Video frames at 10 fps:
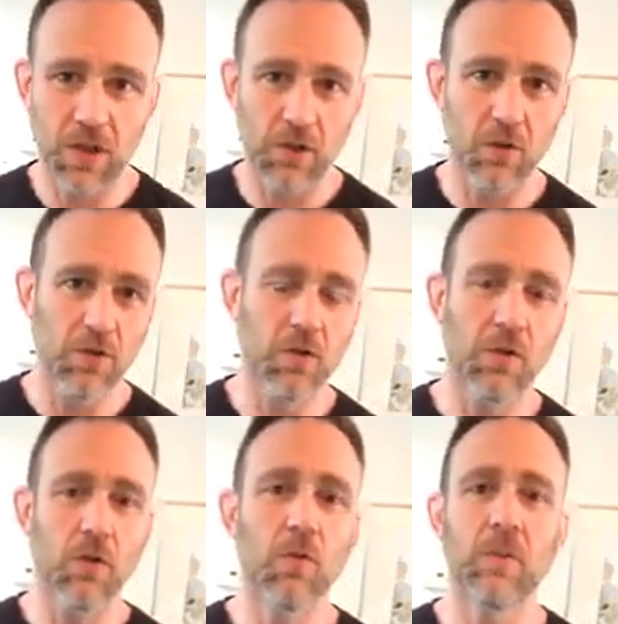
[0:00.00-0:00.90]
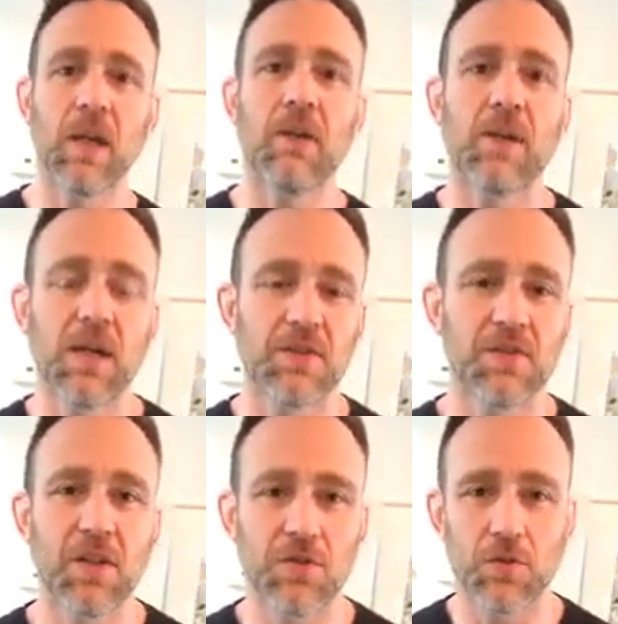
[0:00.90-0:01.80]
I don't go home and have an
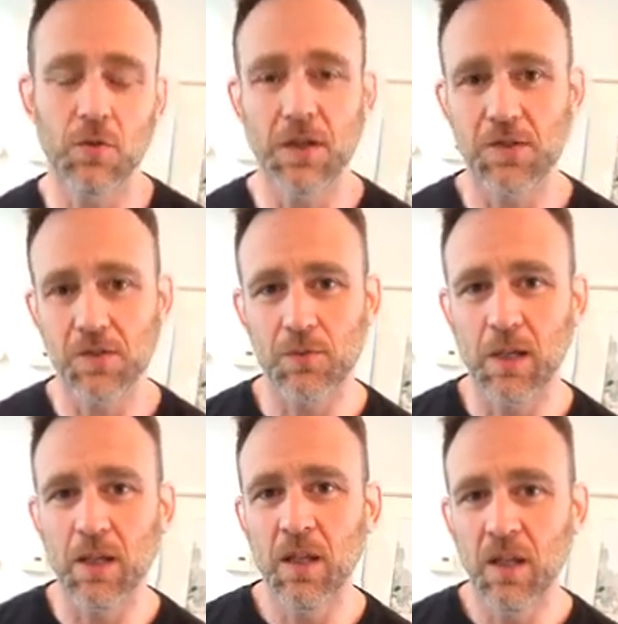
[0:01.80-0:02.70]
existential crisis, right?